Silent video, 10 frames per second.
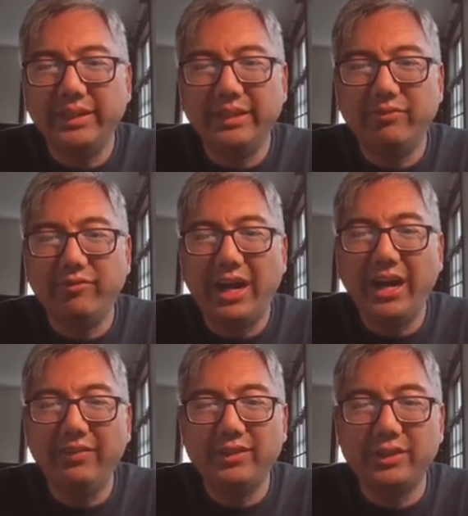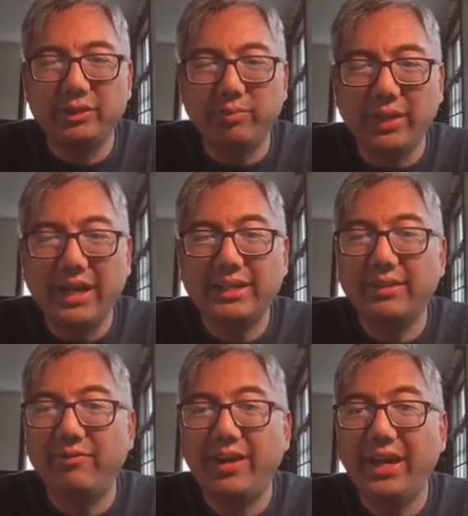e5 to just block
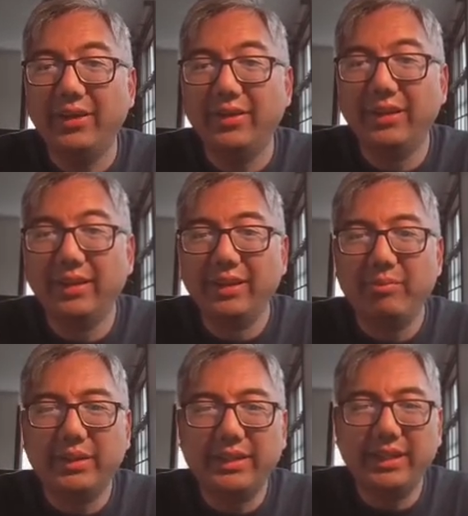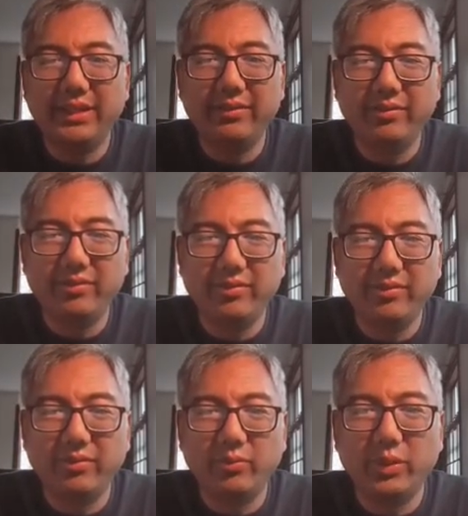the file, but then
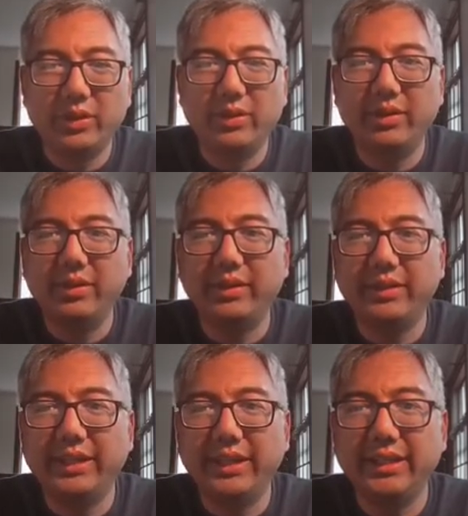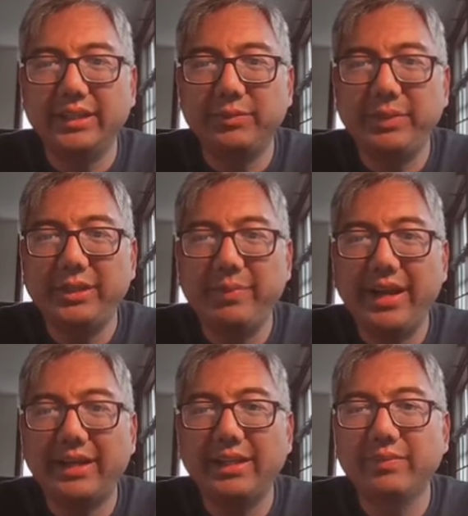we're getting this piece
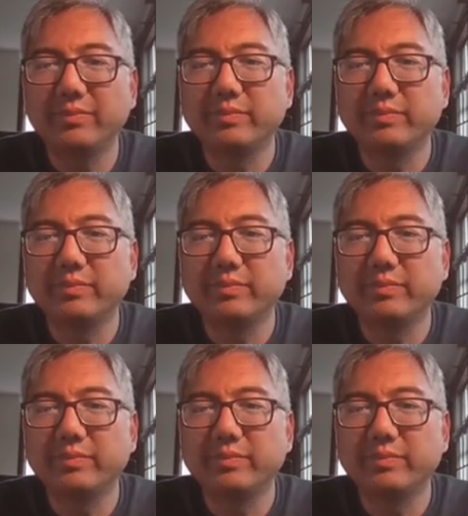back.